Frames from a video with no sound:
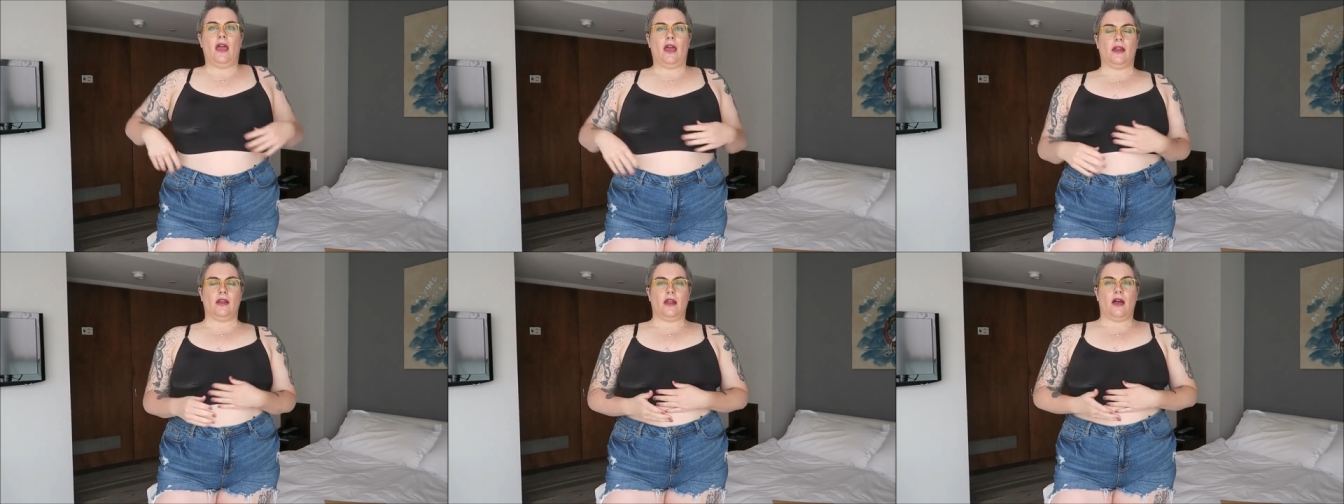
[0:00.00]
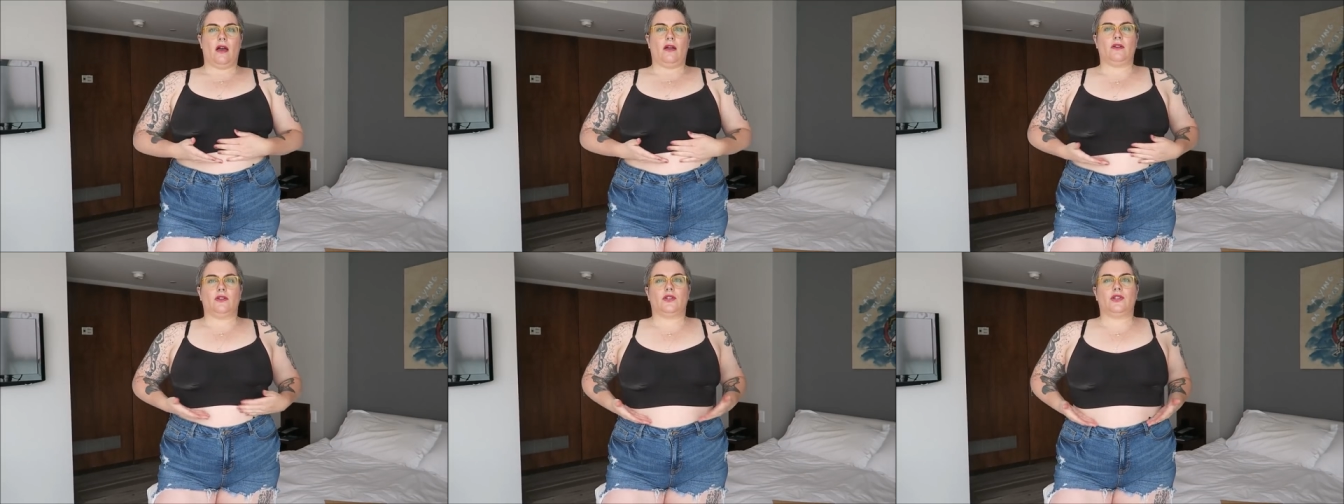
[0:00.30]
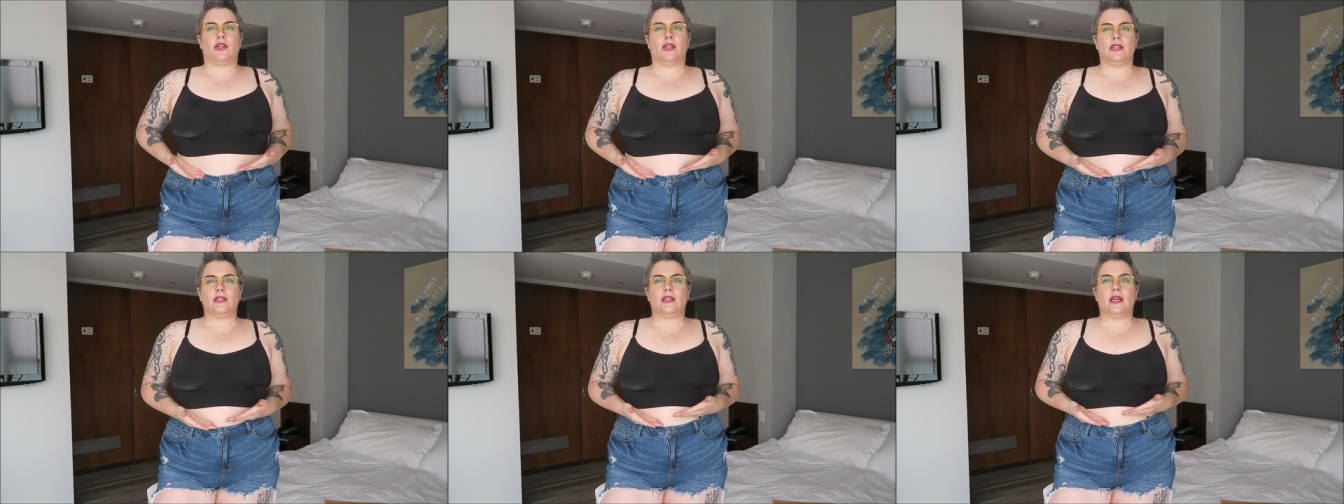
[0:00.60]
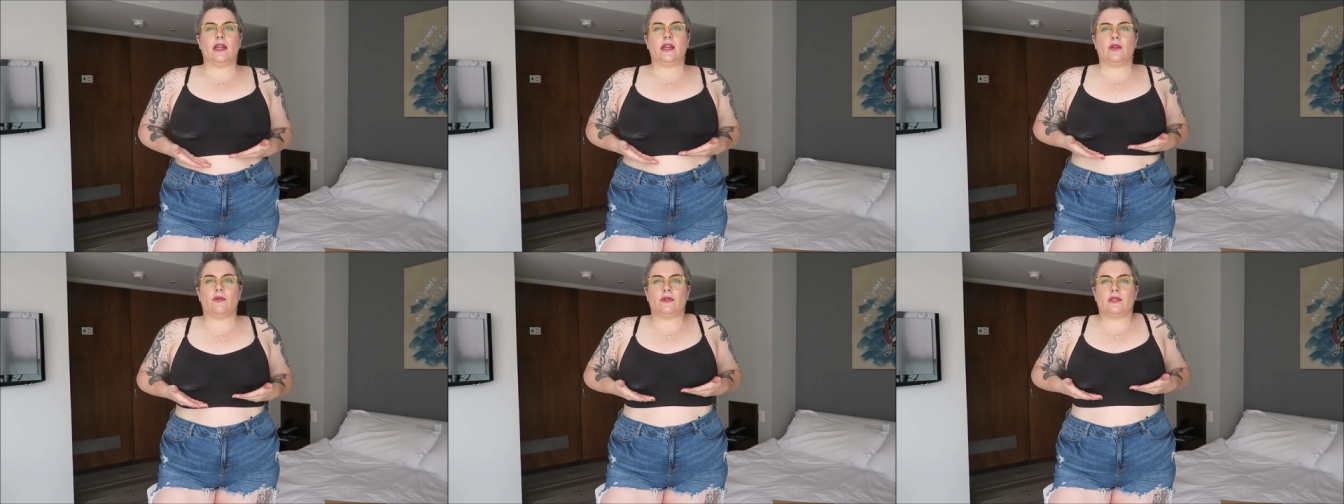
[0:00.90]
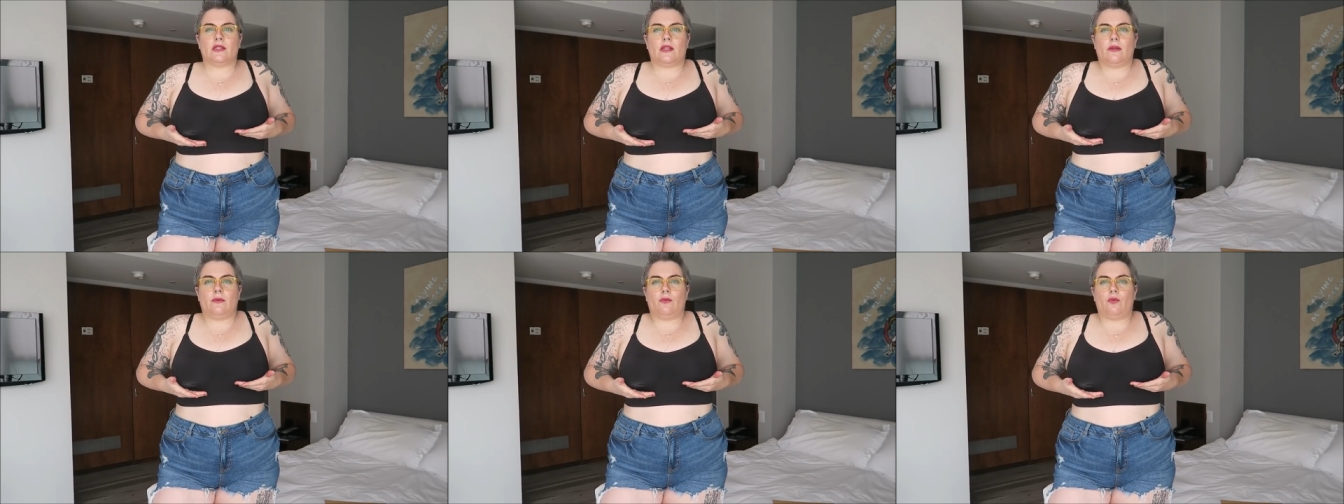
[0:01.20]
and not
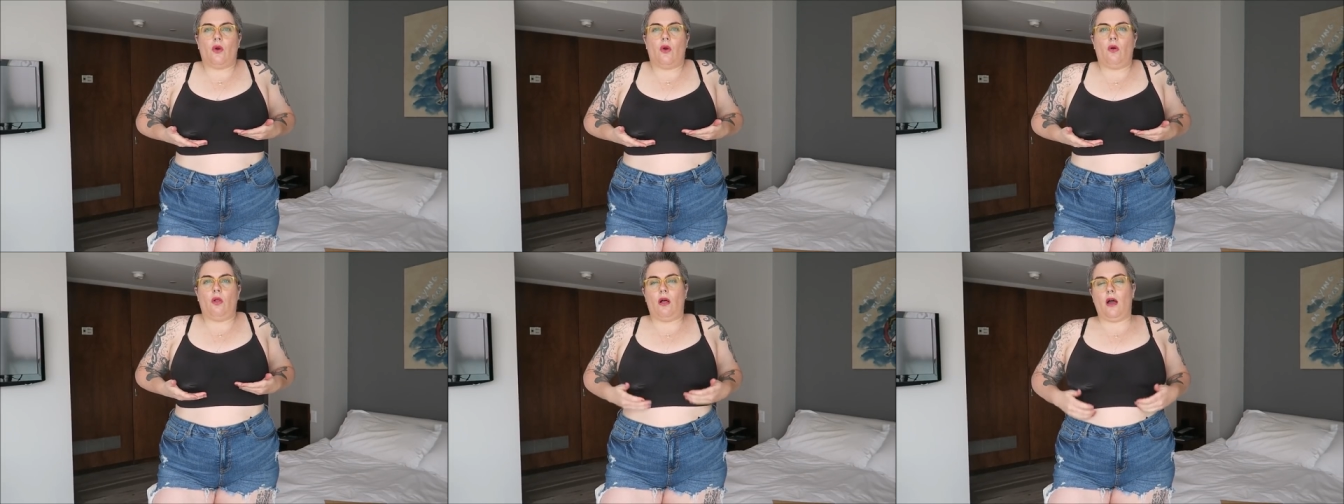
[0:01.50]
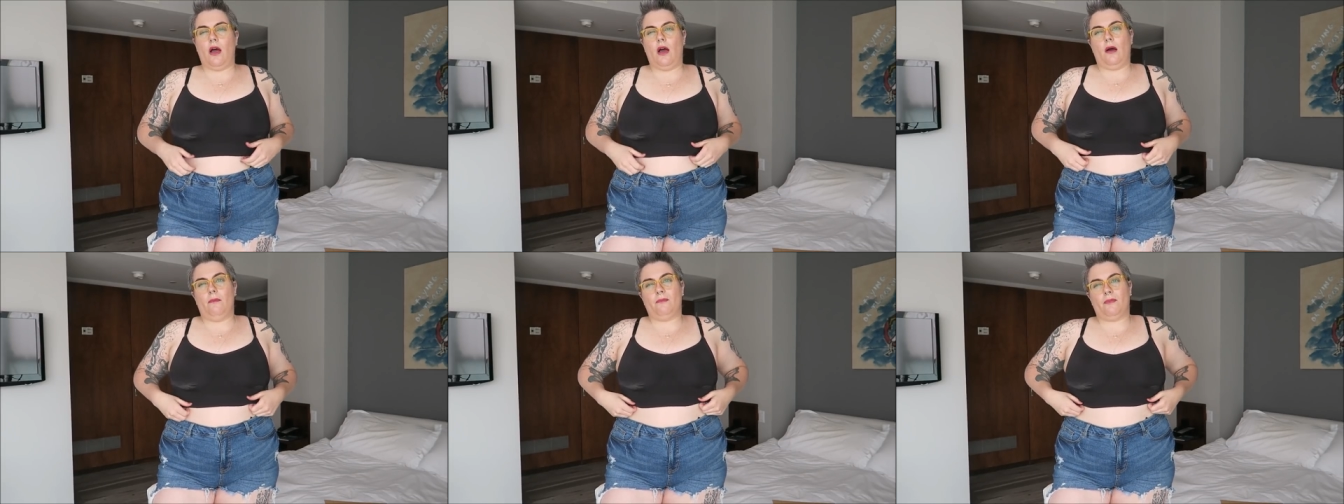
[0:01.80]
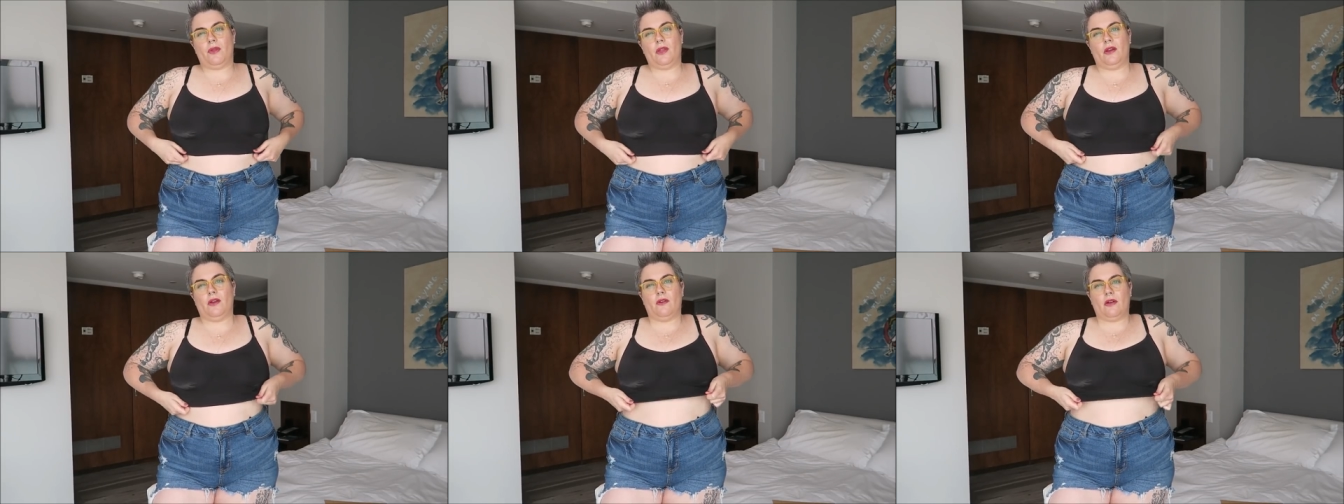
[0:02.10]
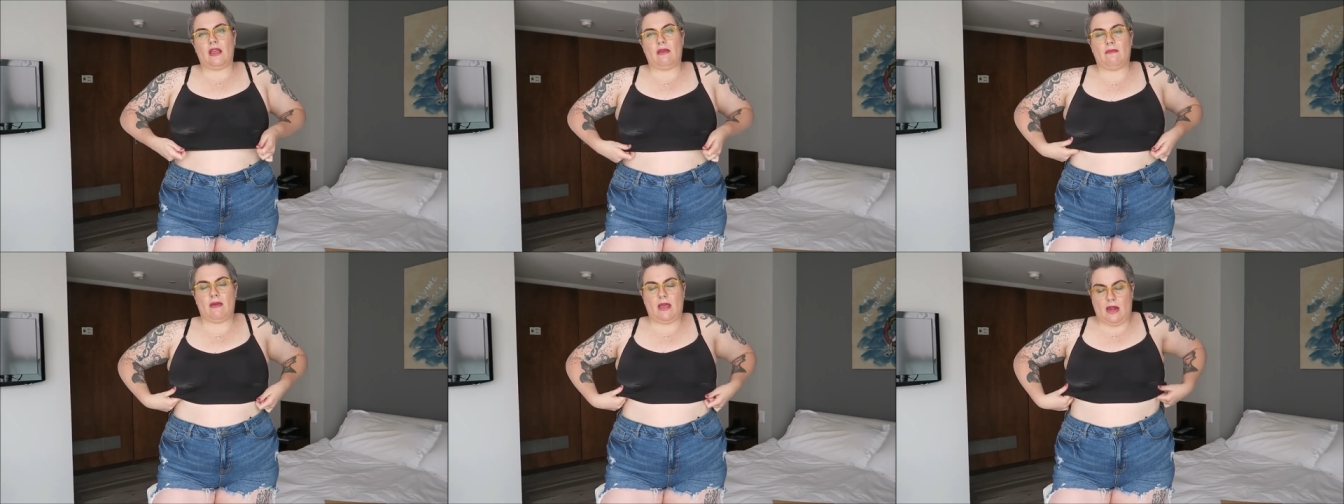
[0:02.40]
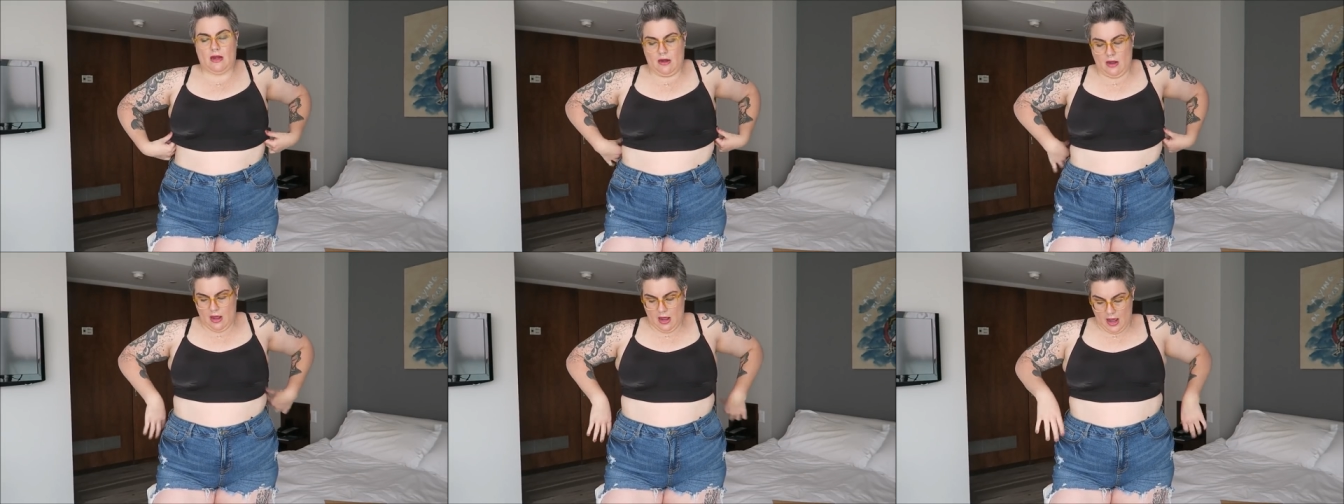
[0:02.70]
continuously roll up. You know what I
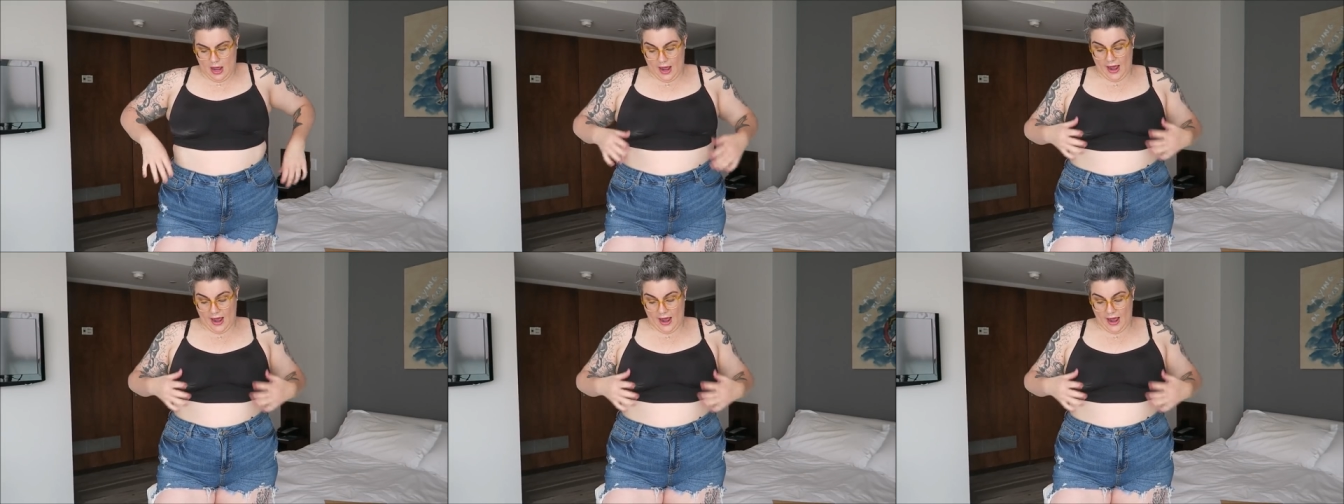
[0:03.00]
mean?